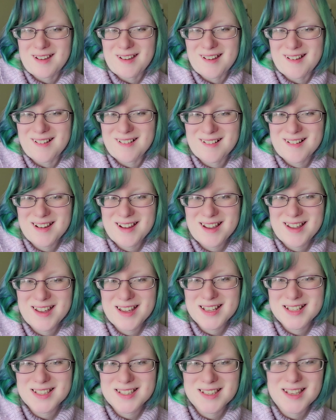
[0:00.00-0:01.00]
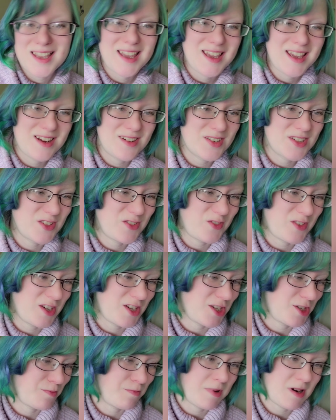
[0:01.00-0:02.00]
Alright guys, here's the
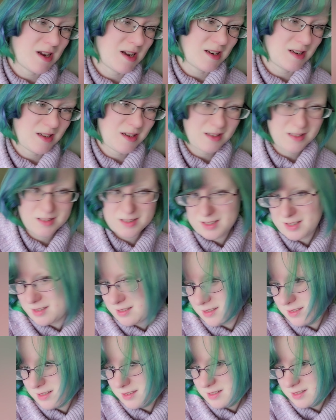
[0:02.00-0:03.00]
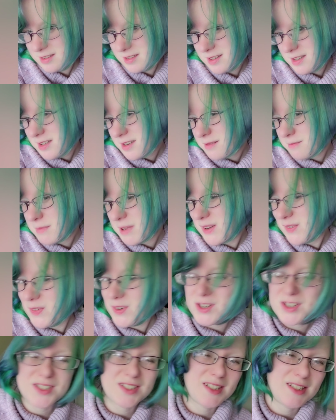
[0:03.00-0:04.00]
finished product. My
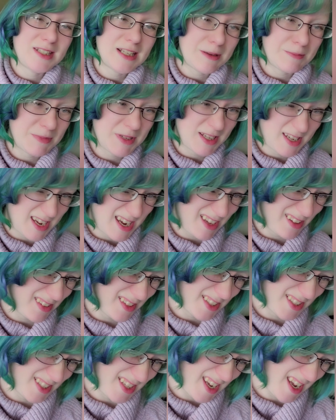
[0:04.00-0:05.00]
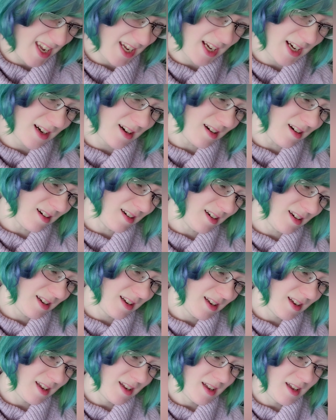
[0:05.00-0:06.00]
first attempt at galaxy hair.
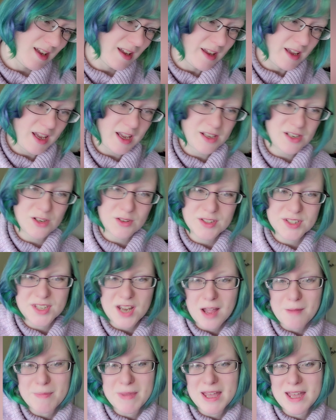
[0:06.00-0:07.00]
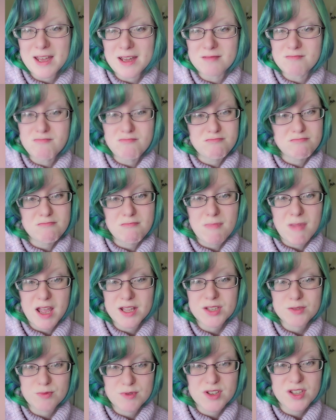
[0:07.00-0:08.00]
And it's not bad.
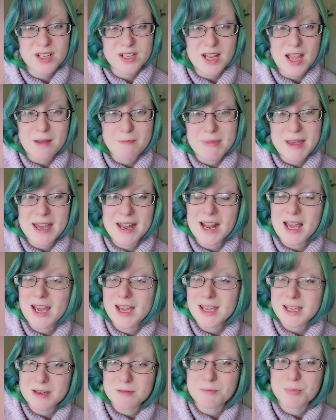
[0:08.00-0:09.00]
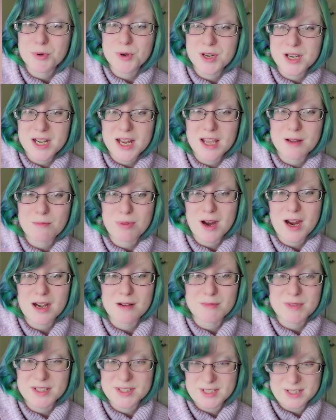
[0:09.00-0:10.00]
It's really not bad. I am pretty dang proud
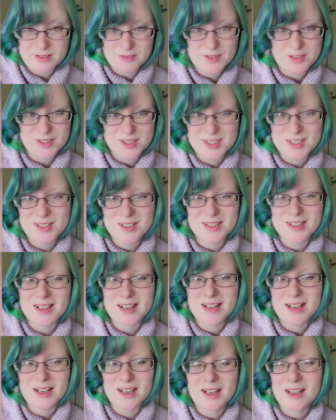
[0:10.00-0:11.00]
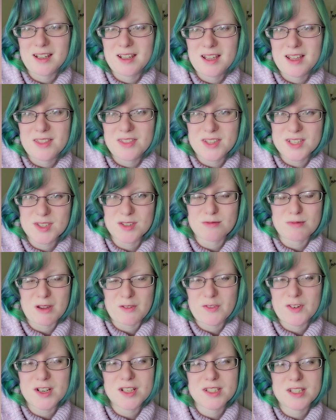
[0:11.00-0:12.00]
of myself considering this is my
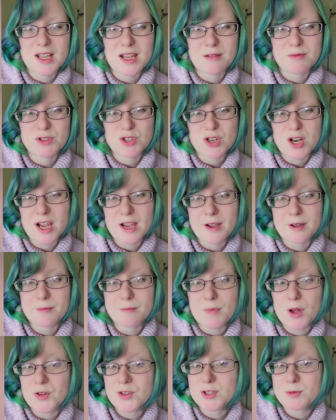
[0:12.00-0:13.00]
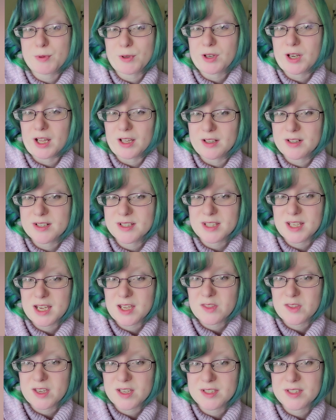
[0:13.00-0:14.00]
first time trying multiple colors
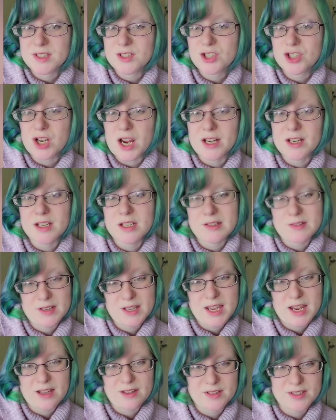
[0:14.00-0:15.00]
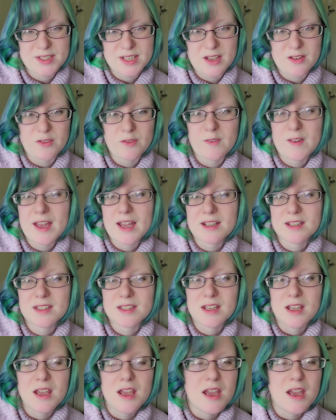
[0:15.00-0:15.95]
like this and trying to do a galaxy effect.